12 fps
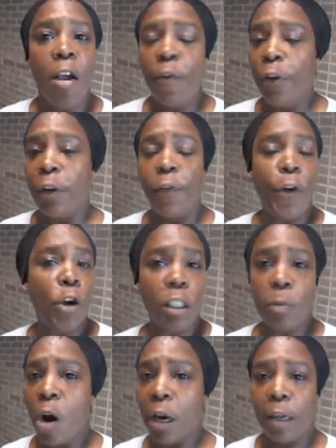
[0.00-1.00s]
for the
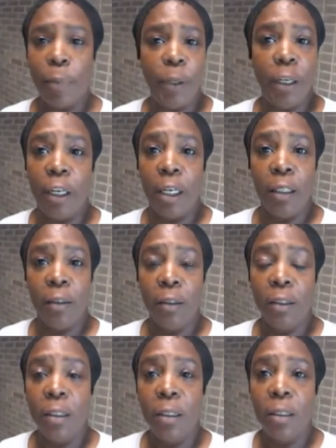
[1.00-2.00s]
first marking period.
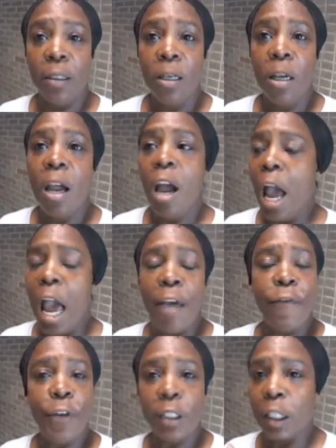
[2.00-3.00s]

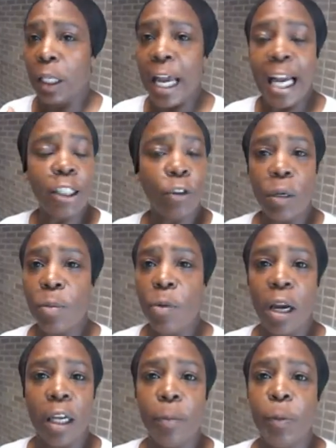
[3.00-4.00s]
And for the last three
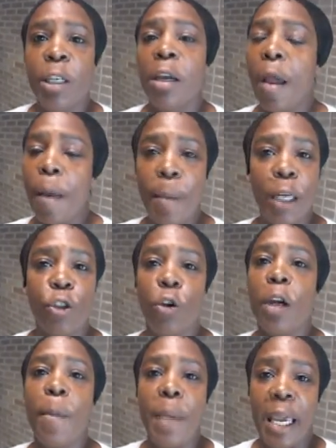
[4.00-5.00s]
marking periods, my
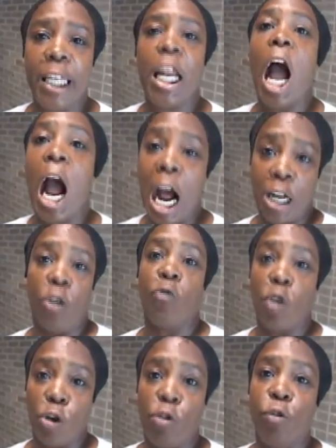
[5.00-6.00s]
daughter made honor
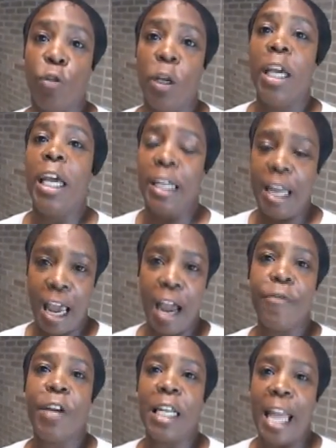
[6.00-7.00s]
roll in every